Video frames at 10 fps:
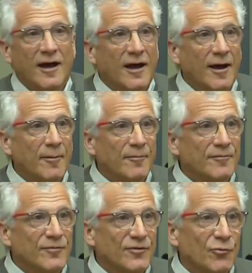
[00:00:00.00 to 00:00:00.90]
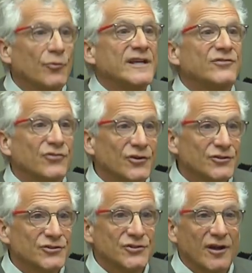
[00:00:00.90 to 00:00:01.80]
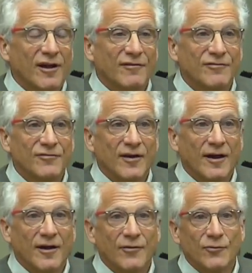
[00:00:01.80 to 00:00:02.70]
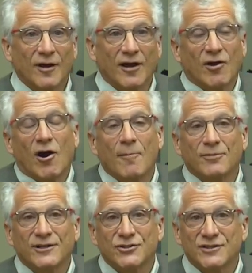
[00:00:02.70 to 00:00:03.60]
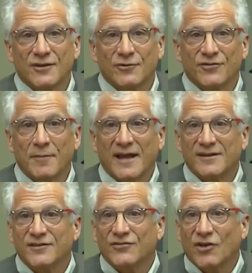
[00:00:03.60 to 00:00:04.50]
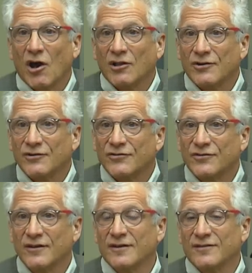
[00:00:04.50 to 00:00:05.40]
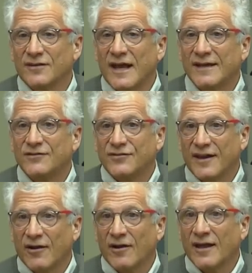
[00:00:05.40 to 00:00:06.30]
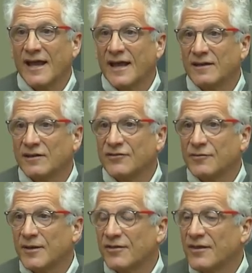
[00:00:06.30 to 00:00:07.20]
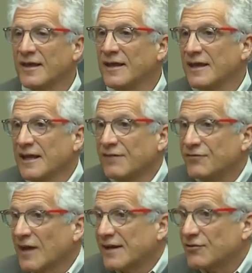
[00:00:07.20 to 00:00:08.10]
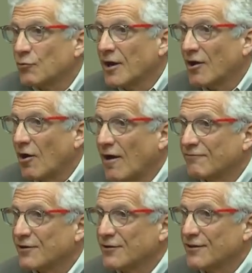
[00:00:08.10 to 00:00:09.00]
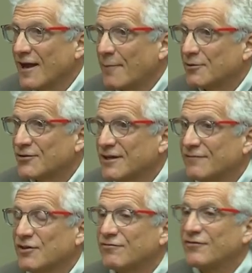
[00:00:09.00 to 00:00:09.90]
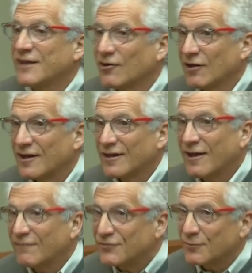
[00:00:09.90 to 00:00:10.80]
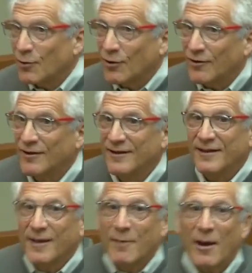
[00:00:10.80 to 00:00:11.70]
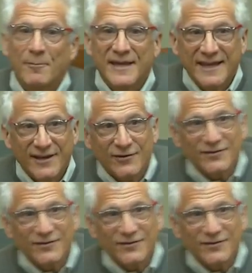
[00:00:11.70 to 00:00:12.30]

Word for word: um, the research of uh, accomplished and respected scholars tonight, Sierra and Elizabeth. If I just want to offer you the opportunity, if you feel uncomfortable about being here